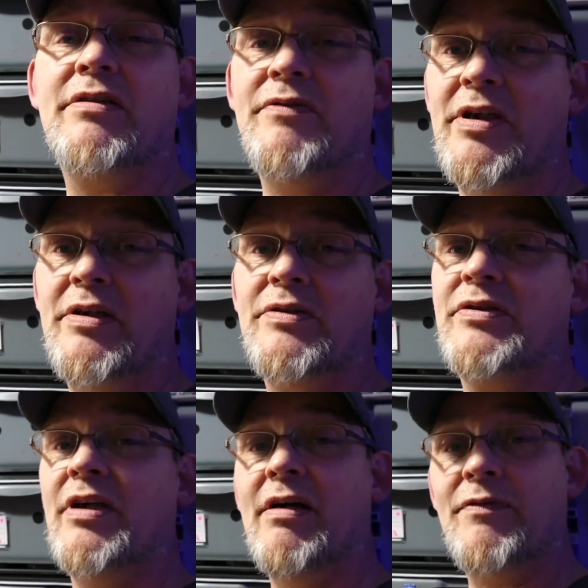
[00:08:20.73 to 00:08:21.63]
the videos,
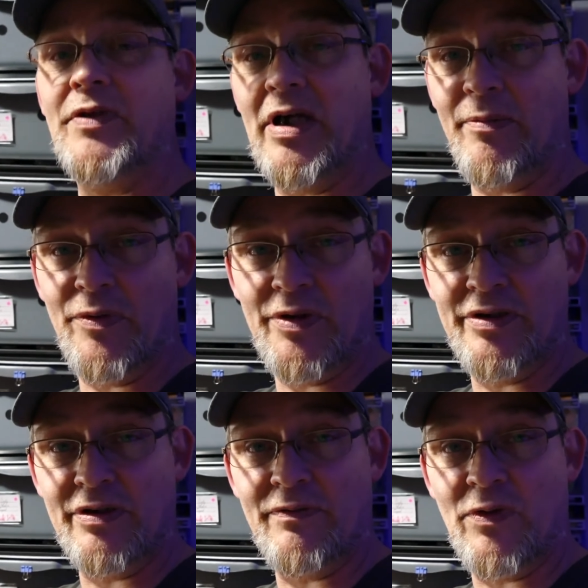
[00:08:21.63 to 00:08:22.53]
the effort that I put
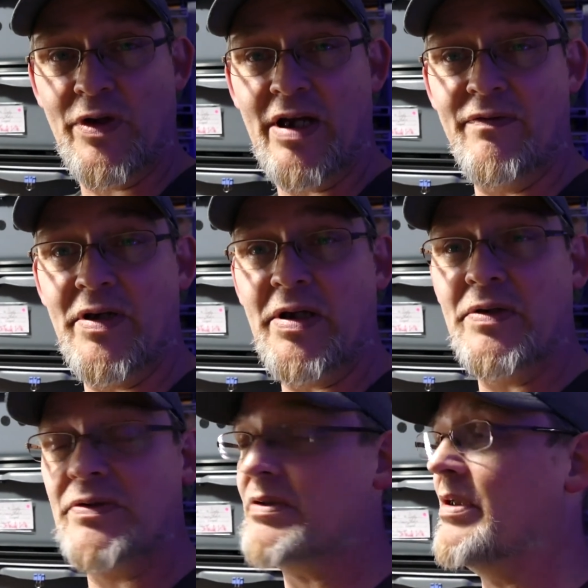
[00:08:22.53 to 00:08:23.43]
into the 4K
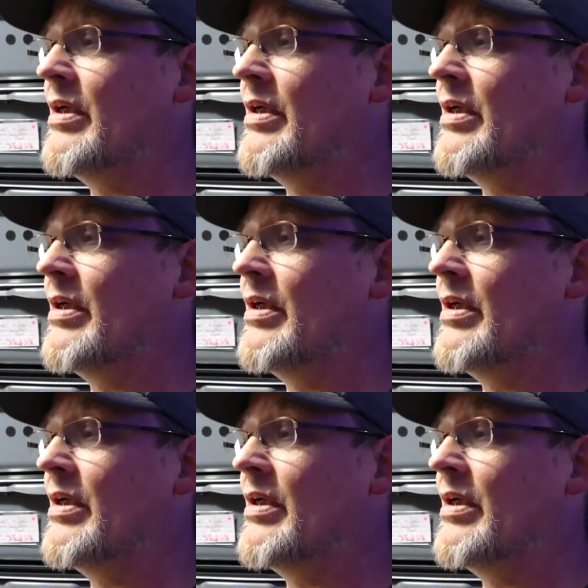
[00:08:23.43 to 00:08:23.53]
videos,